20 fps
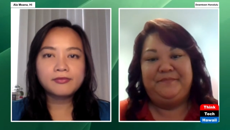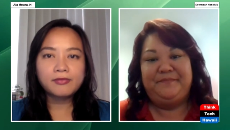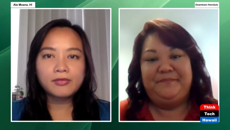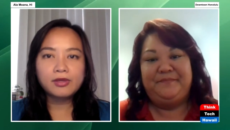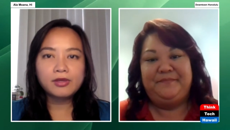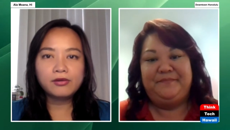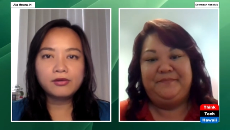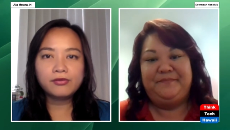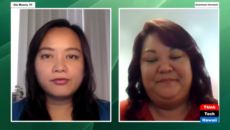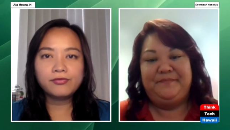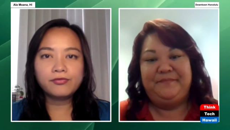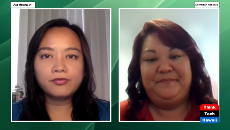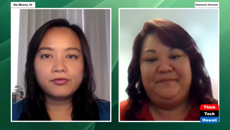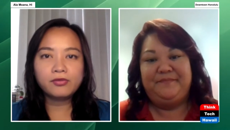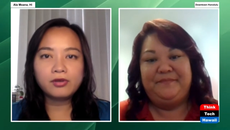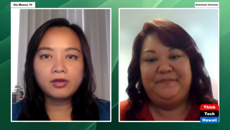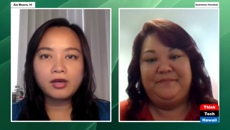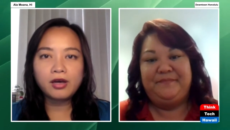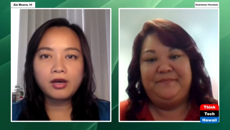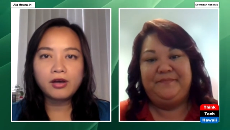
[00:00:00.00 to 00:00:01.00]
Speaker 1: You've
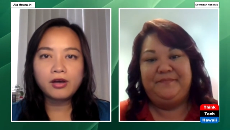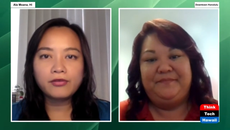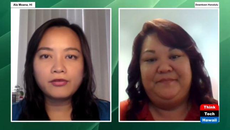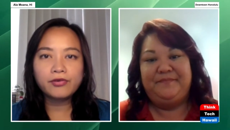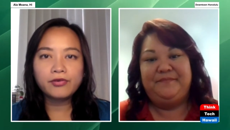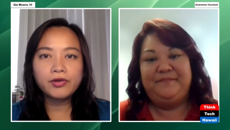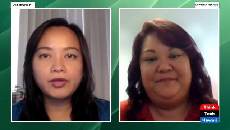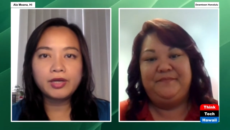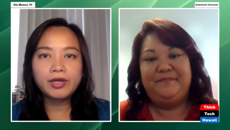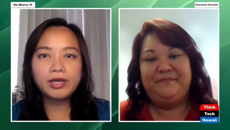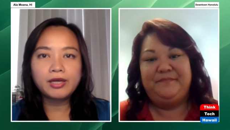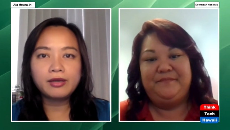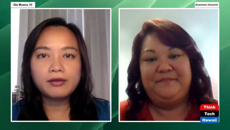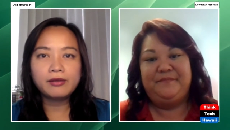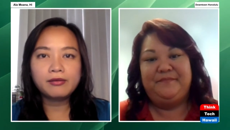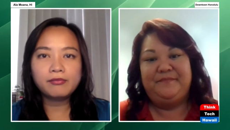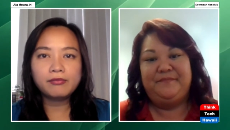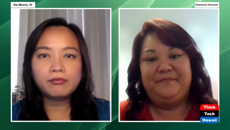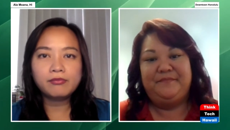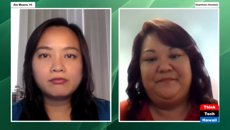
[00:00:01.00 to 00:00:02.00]
covered it
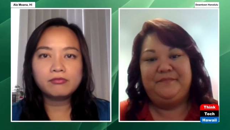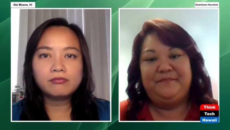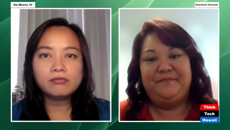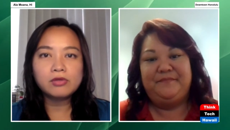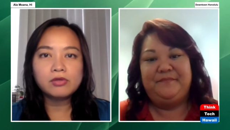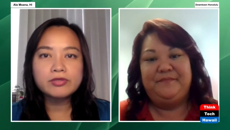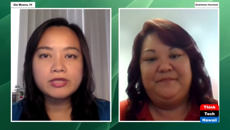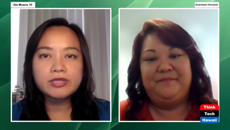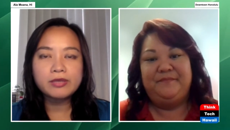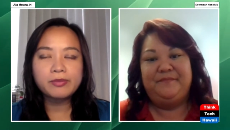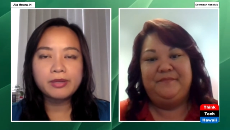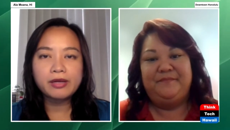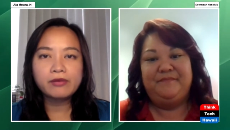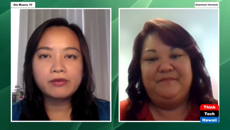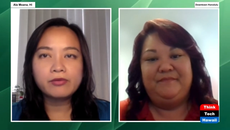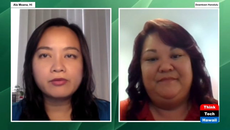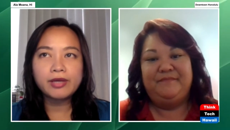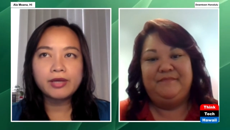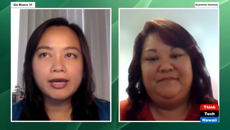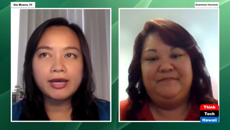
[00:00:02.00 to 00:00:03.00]
mostly, but I
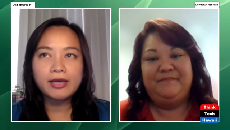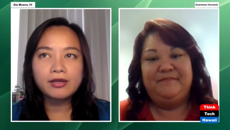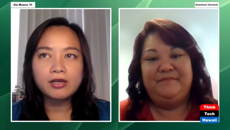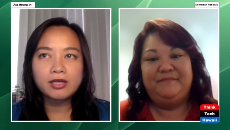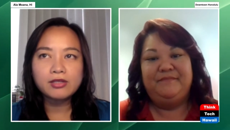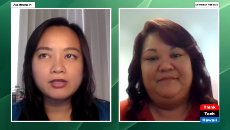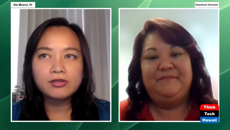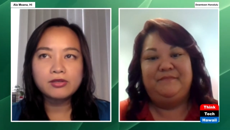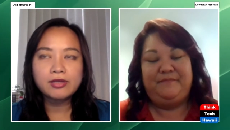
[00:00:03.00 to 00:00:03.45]
want to add on to